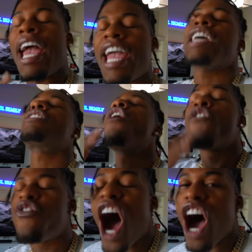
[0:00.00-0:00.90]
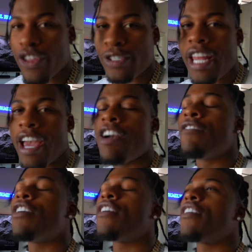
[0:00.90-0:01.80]
It's Father's Day.
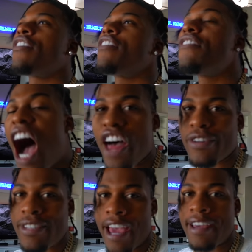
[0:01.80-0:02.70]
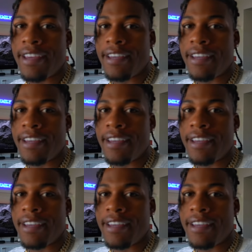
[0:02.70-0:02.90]
Father's Day.